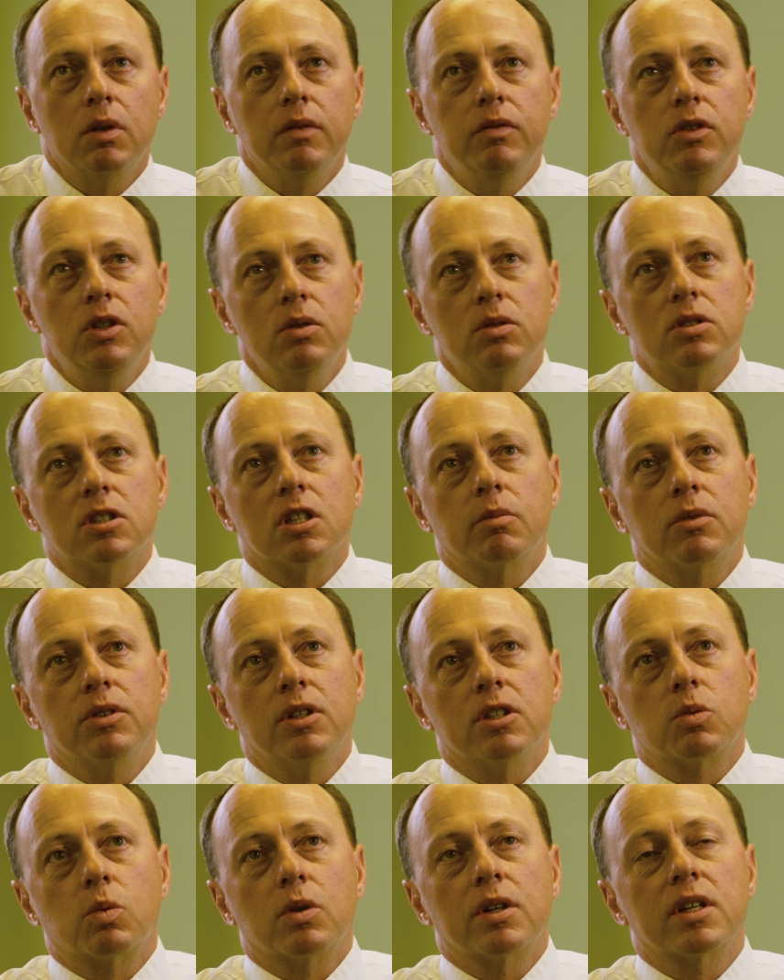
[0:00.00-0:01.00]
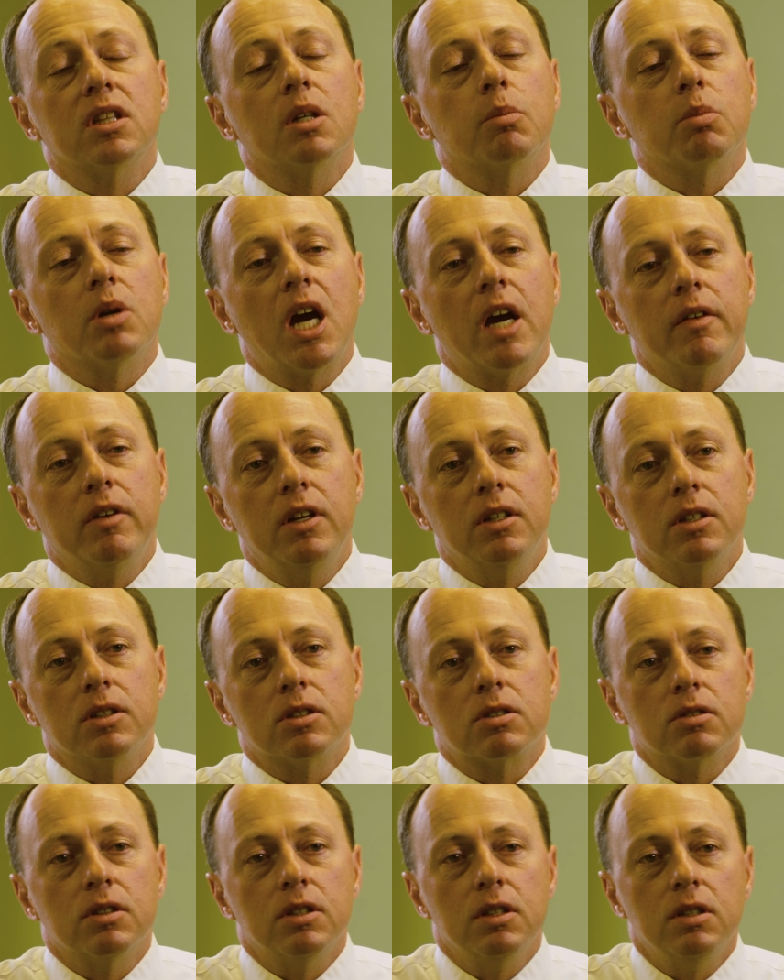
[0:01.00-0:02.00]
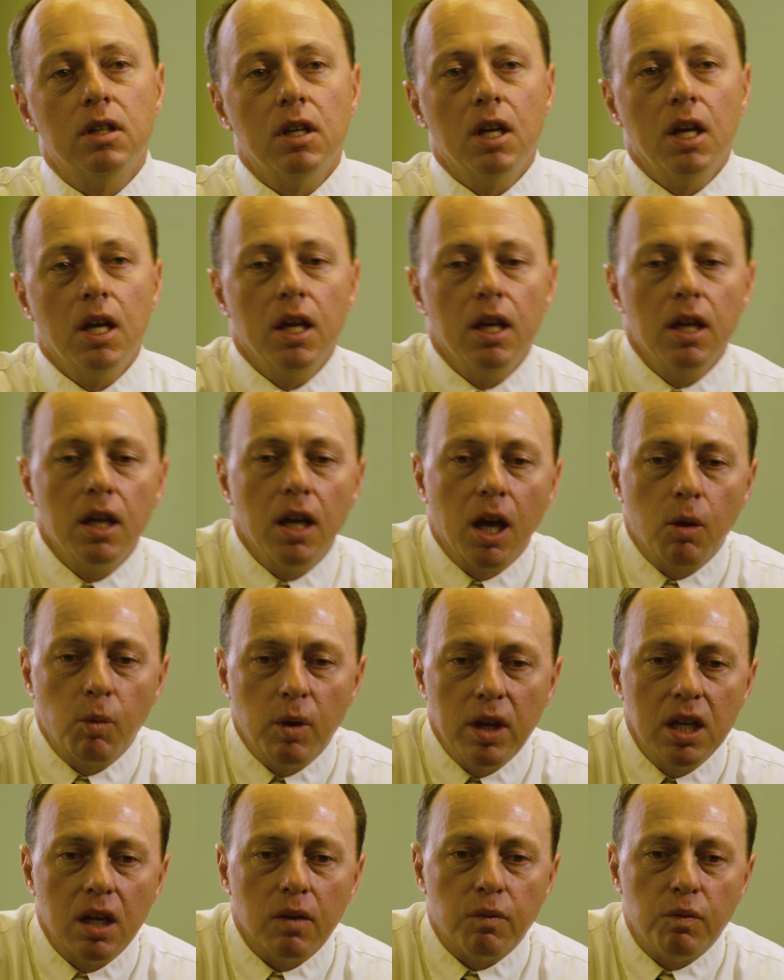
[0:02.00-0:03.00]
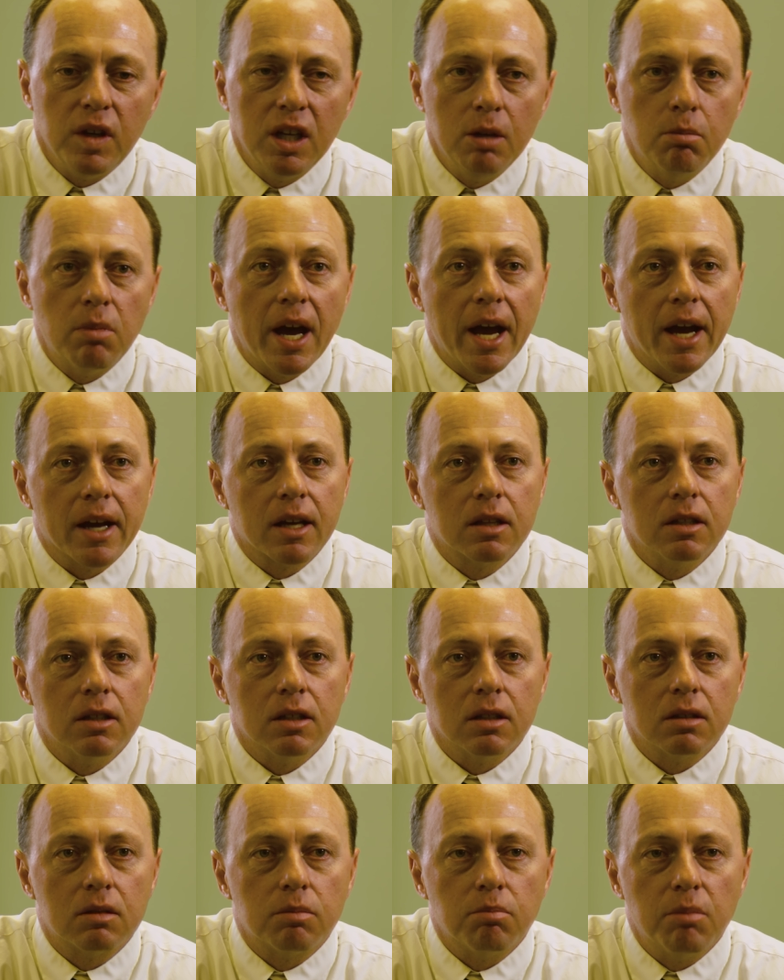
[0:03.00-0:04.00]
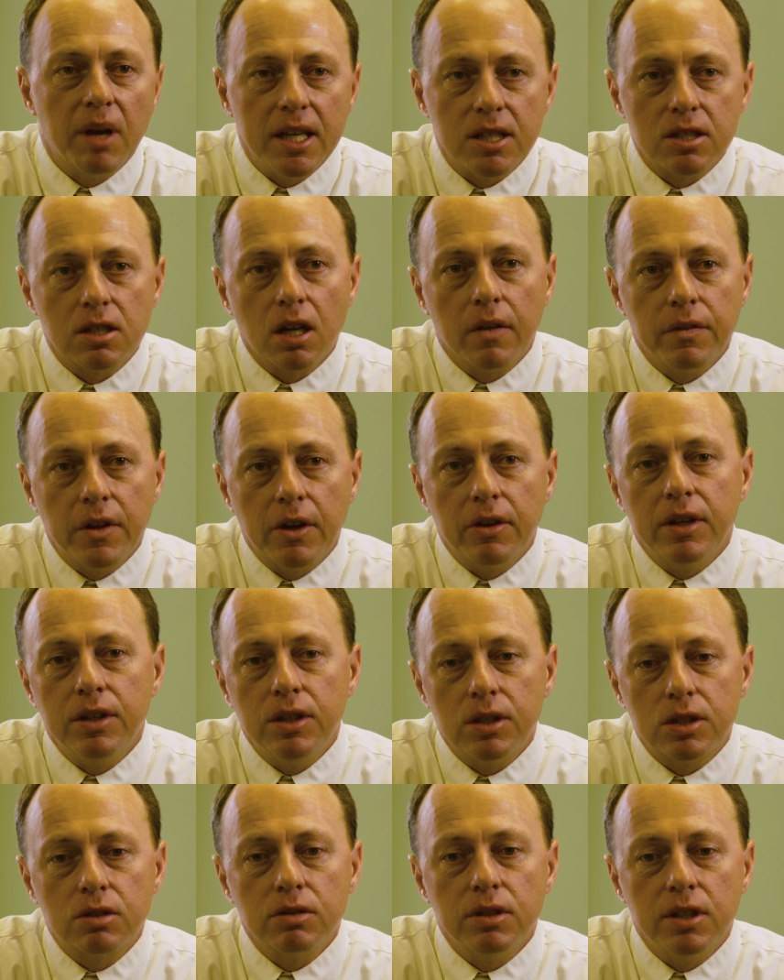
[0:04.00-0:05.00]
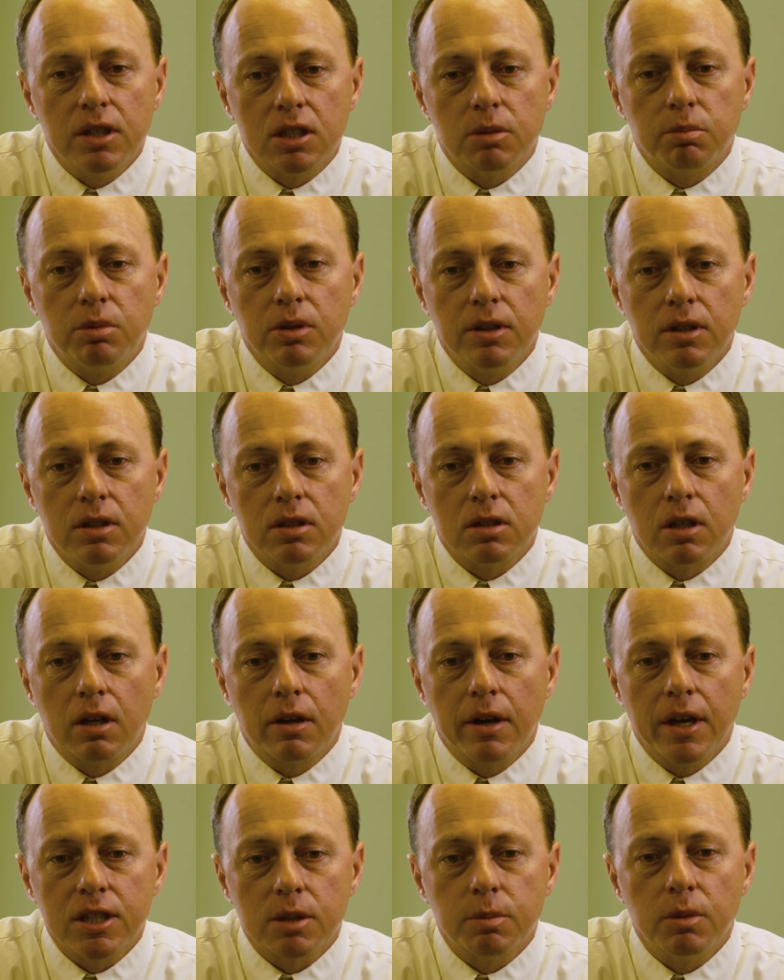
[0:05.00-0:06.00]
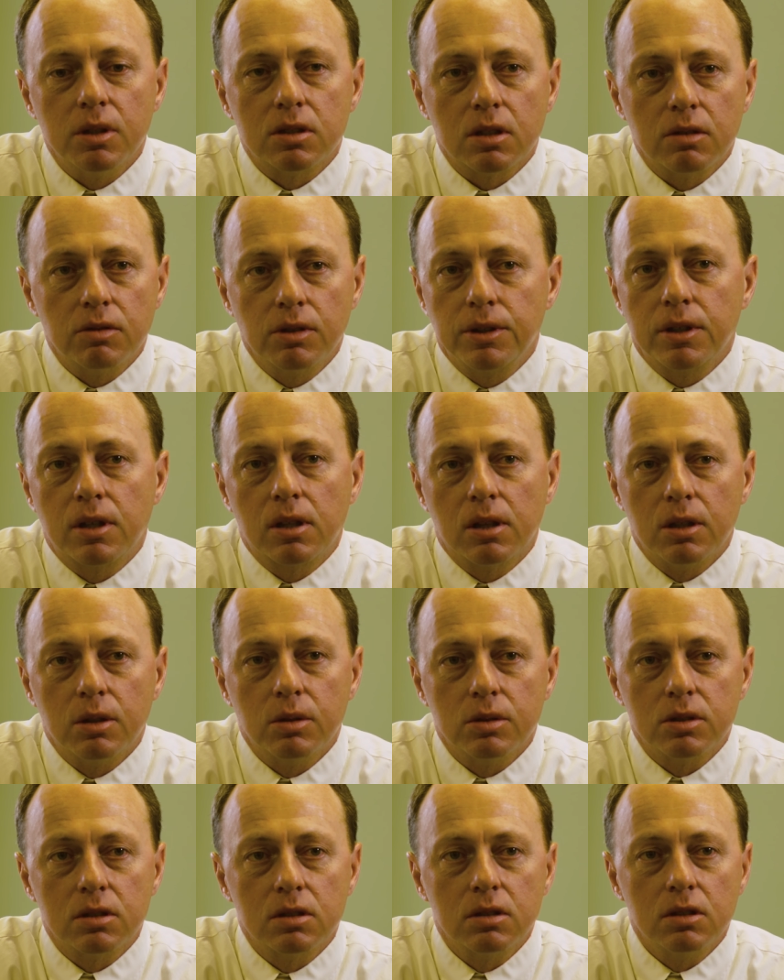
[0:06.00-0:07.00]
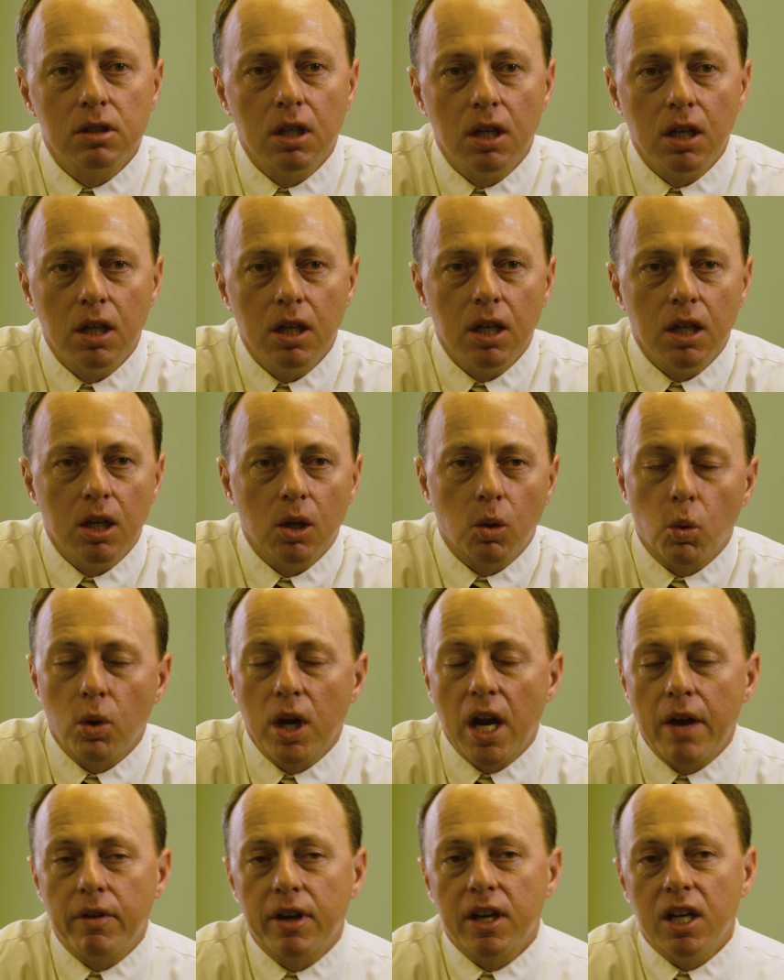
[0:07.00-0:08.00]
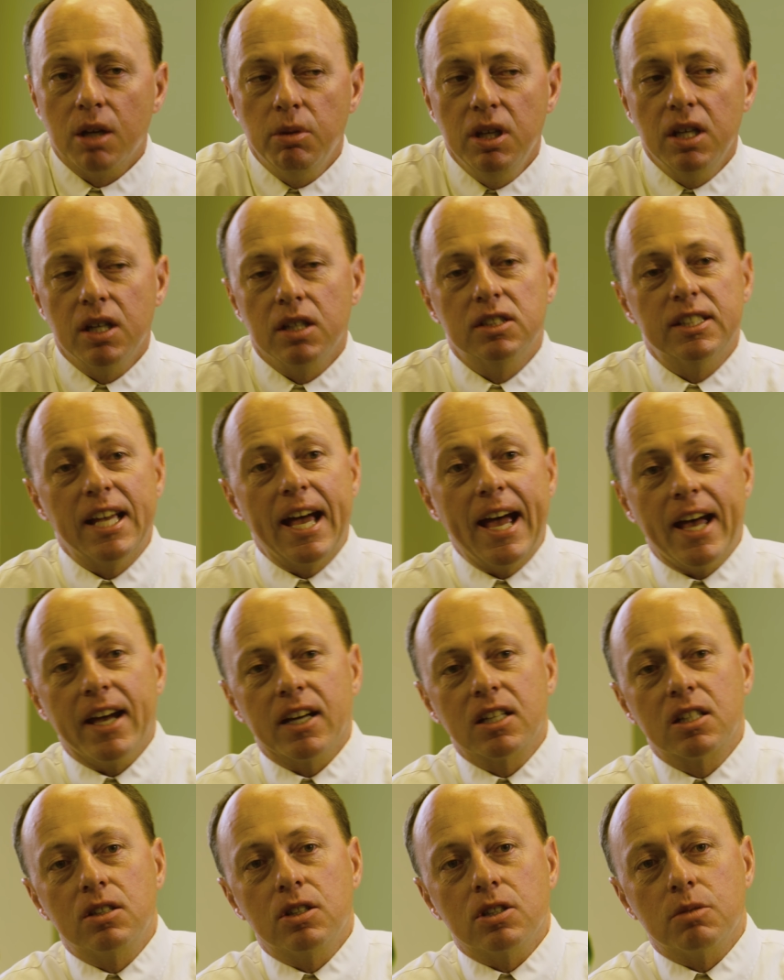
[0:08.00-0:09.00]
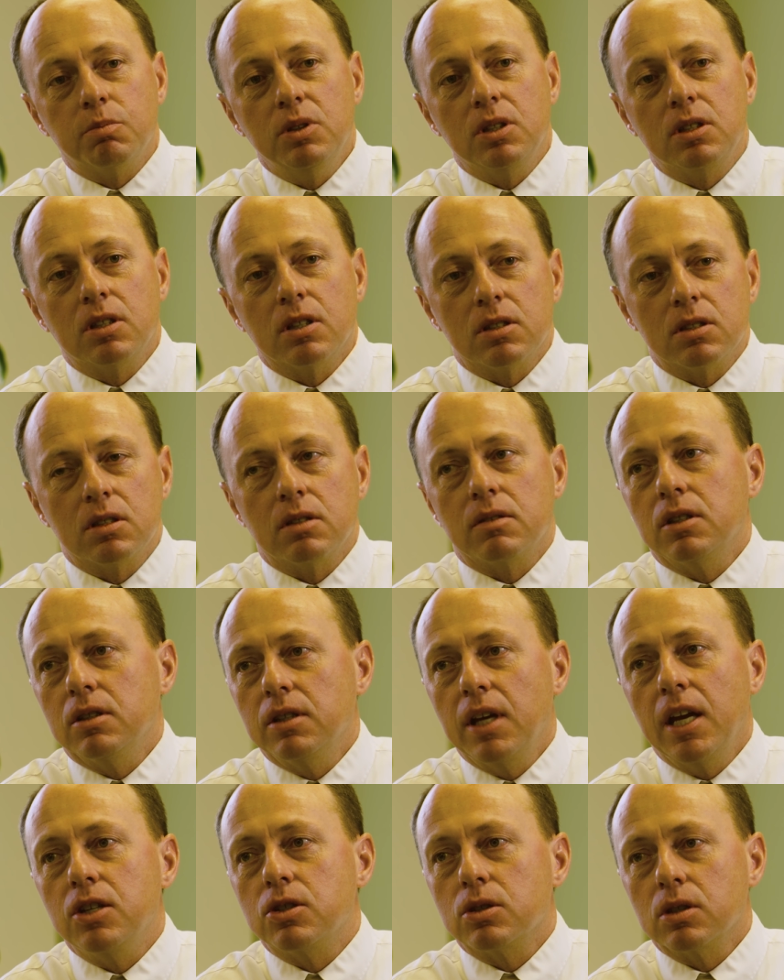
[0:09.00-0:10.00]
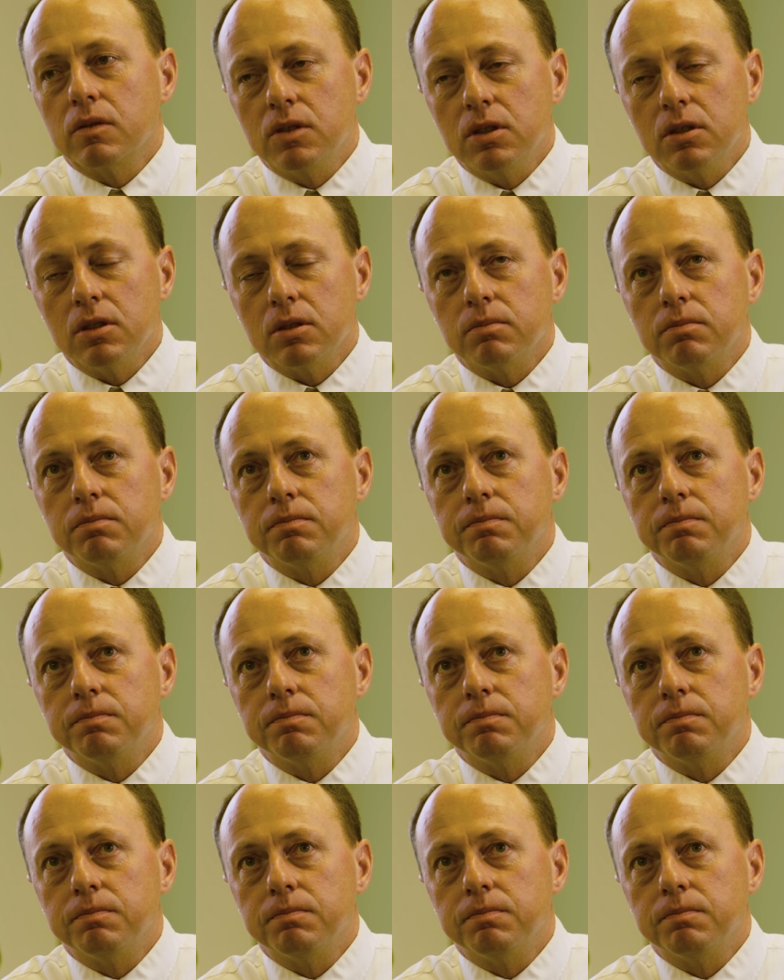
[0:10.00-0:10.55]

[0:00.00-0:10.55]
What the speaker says: used some of this work in the private industry, and we get feedback that based on their industry experience that our estimates are really close. We're never going to be exact just because of the nature of the